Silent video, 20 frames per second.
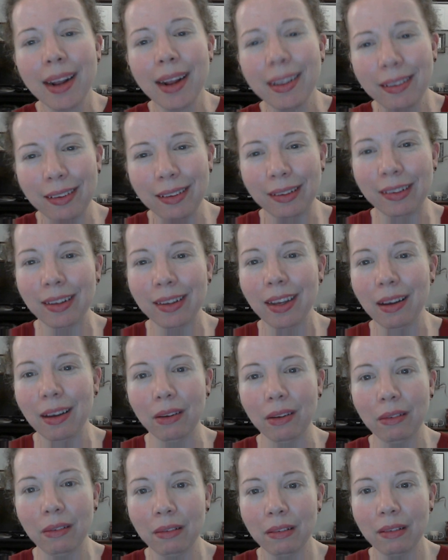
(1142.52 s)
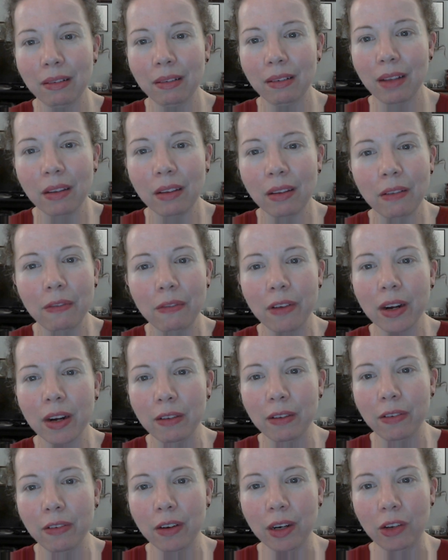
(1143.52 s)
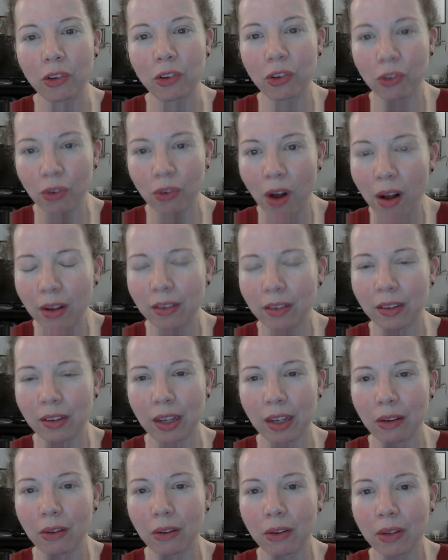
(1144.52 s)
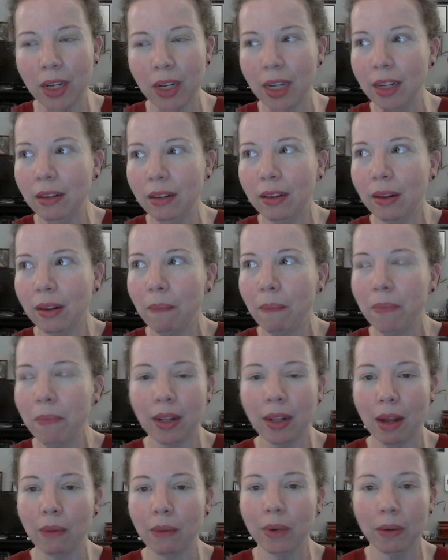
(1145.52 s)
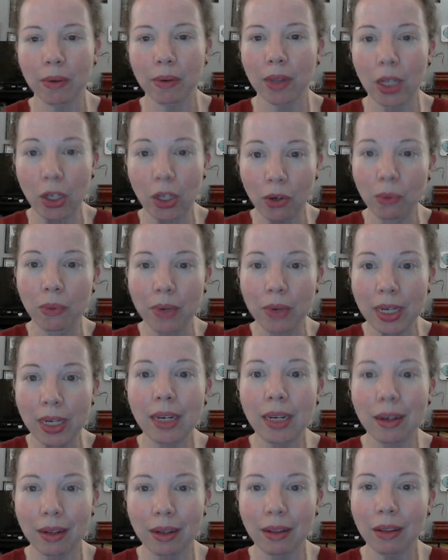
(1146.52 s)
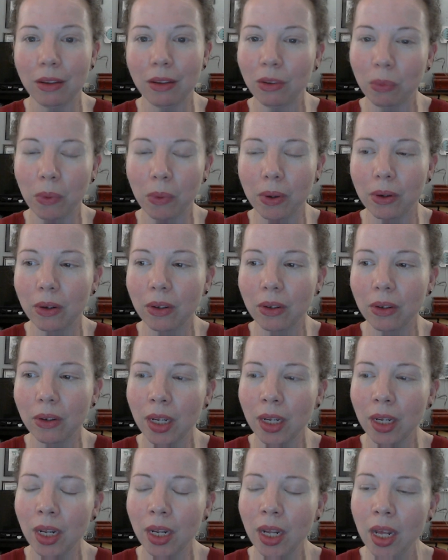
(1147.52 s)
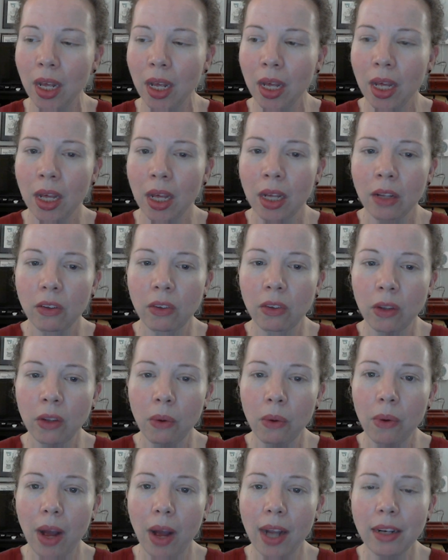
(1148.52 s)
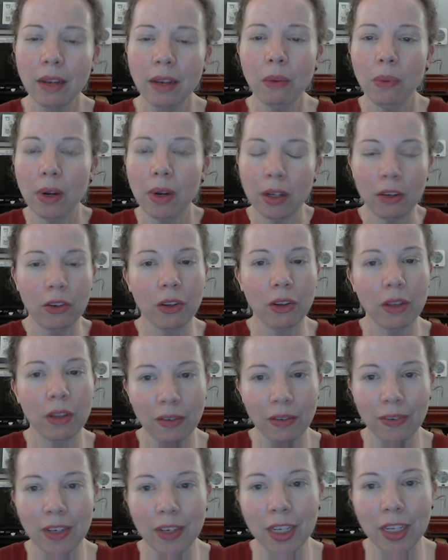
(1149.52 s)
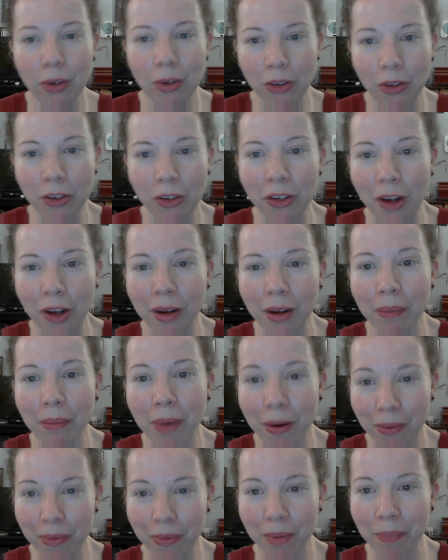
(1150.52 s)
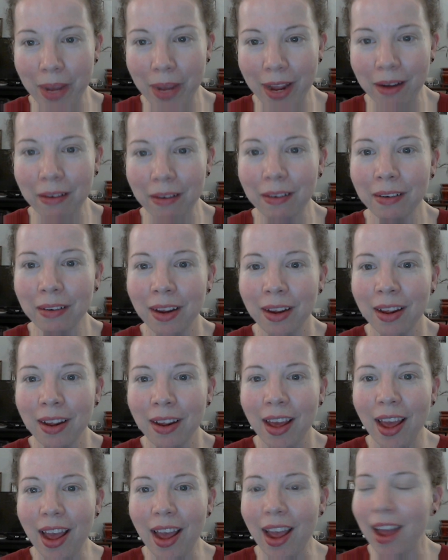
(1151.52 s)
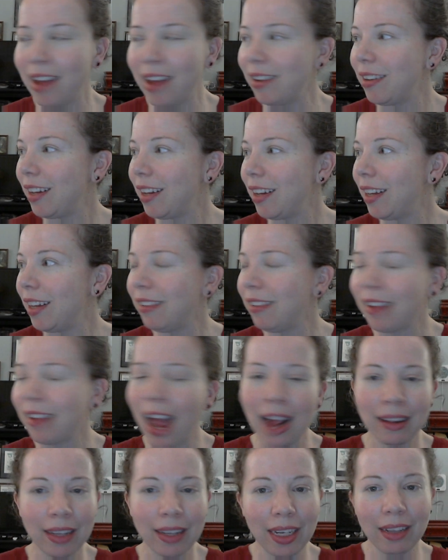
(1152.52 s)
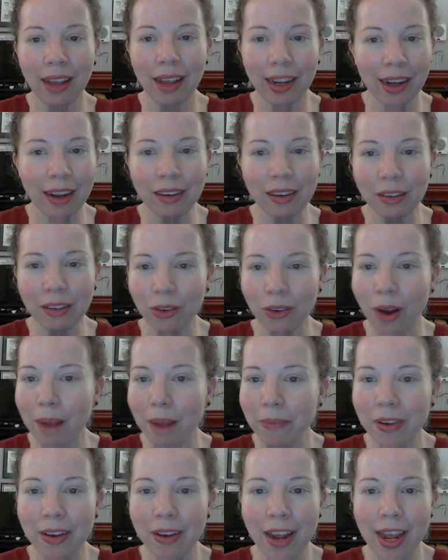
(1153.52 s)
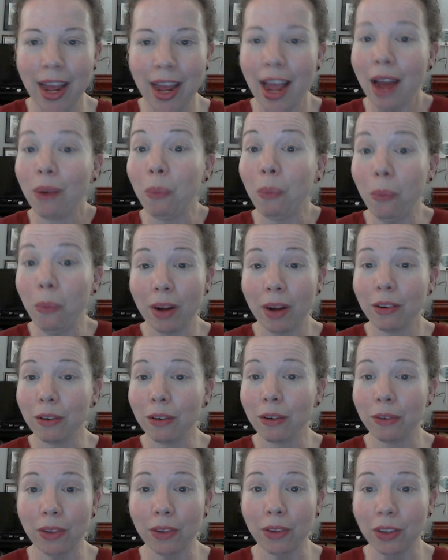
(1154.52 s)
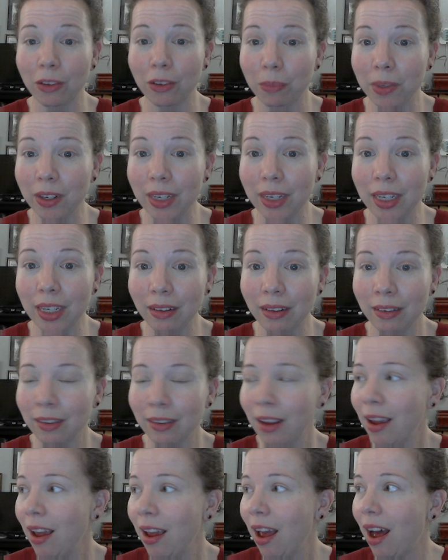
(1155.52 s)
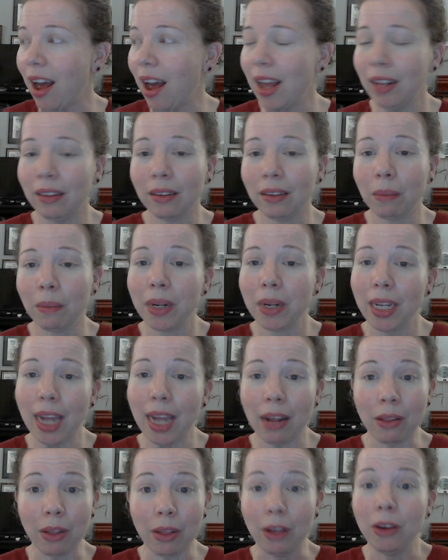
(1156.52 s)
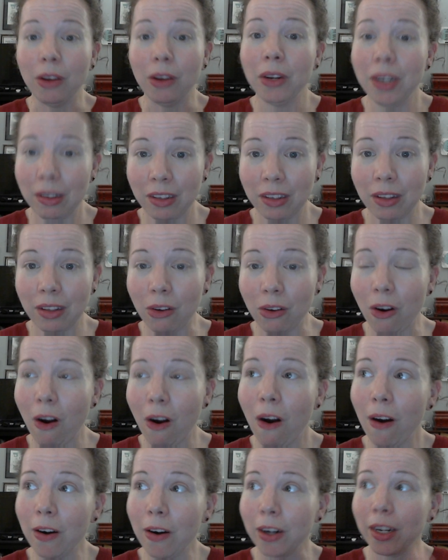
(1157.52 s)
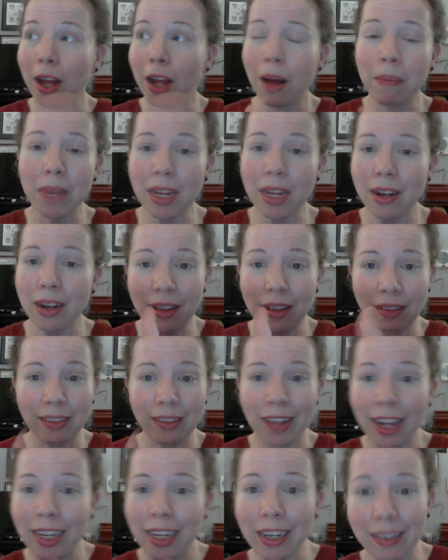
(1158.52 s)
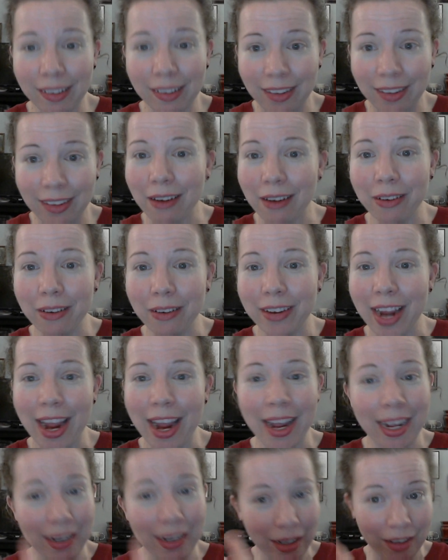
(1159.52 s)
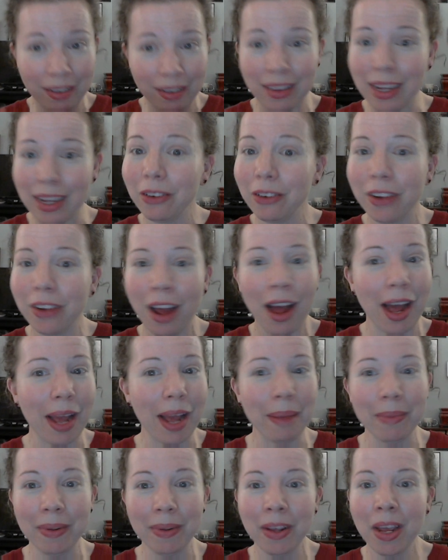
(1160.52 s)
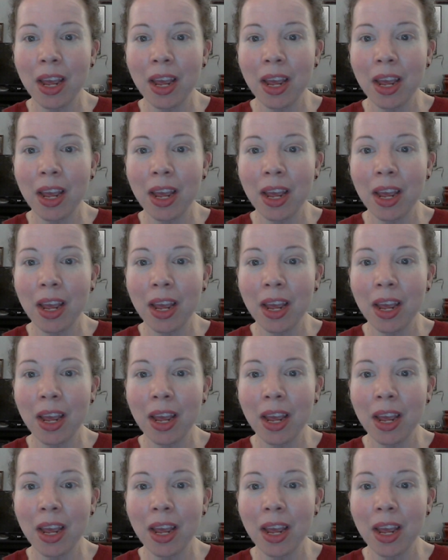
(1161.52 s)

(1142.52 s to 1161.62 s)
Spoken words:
is a skill. That's a very, very strong skill. And it's something that we really do need in this world. So I did want to do this video to talk about repair, and exactly like I described today, I had a wonderful experience. I had somebody out of the goodness of their heart come in the second Saturday, and it's their time,